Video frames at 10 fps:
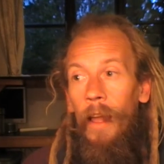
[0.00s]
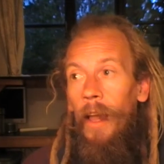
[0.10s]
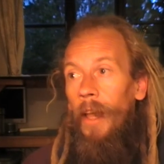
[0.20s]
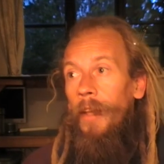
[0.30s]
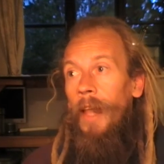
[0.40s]

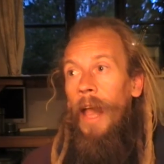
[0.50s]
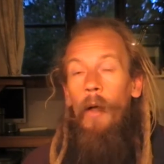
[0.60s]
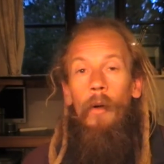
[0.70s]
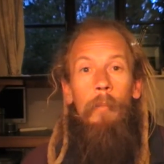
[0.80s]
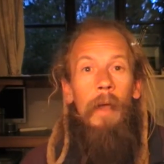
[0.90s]
And
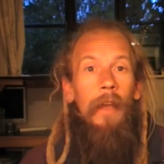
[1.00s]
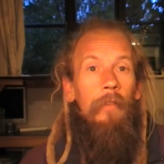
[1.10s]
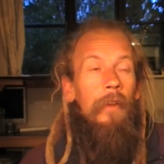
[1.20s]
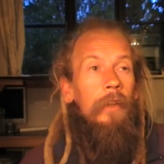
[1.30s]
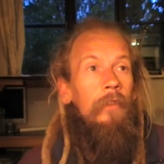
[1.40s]
how a
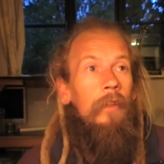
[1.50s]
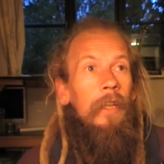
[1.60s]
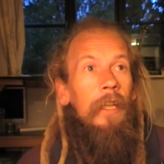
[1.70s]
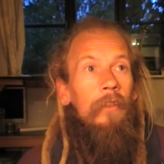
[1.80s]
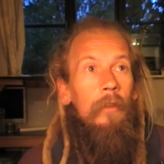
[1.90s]
manifestor
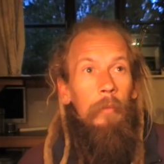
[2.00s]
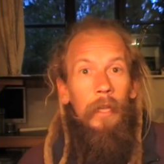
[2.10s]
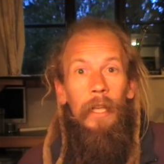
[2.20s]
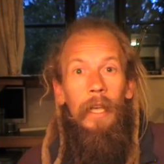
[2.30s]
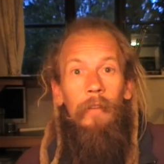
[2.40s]
needs to
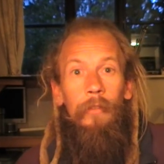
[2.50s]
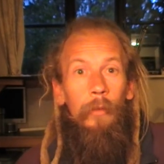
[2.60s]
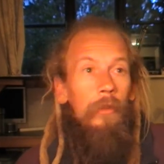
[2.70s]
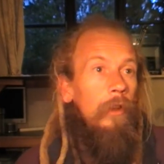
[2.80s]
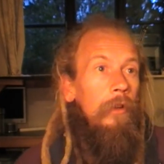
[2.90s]
be left to
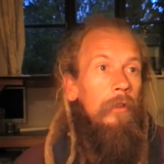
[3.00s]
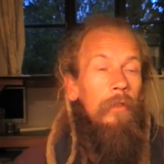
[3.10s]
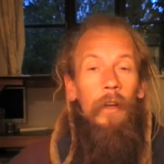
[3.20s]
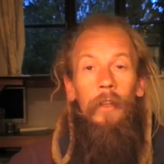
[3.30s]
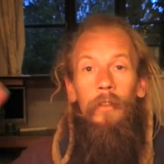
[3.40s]
his own
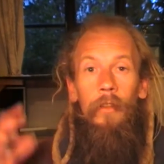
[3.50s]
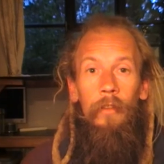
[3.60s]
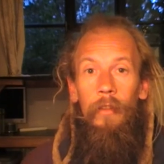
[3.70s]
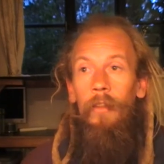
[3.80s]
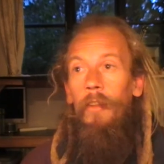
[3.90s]

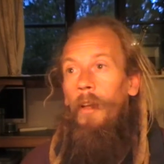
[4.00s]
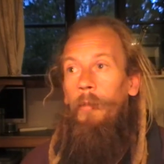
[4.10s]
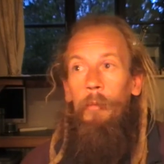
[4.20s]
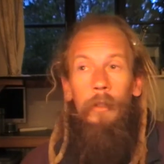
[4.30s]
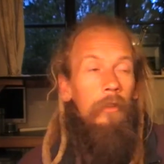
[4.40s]
devices at
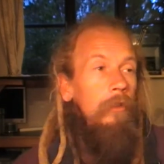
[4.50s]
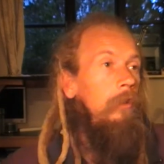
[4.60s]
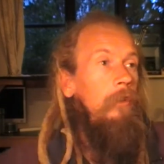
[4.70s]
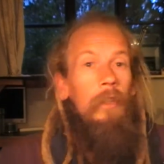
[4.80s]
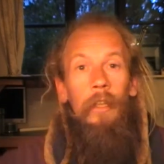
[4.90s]
times because he
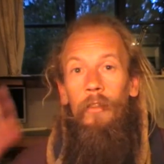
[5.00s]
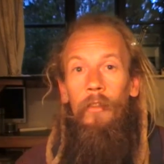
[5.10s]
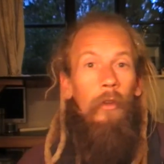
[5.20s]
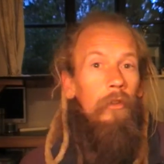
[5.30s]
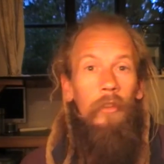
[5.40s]
just needs to
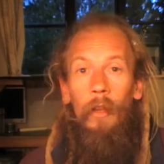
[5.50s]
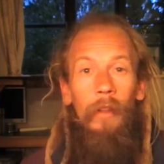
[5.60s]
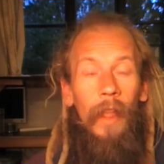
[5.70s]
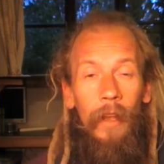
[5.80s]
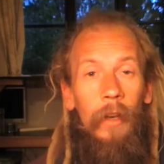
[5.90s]
do shit.
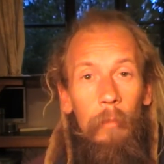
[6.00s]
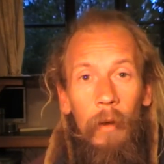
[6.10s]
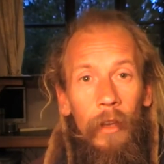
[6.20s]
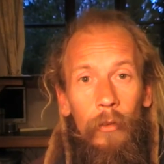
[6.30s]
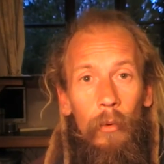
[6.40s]
That can
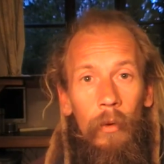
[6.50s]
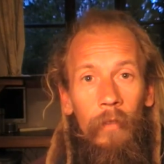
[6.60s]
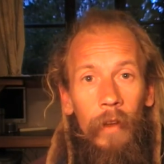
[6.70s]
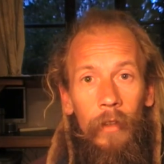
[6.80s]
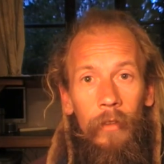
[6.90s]
apply to all
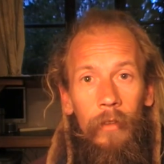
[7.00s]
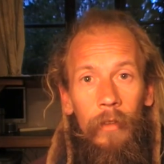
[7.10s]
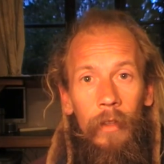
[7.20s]
of us.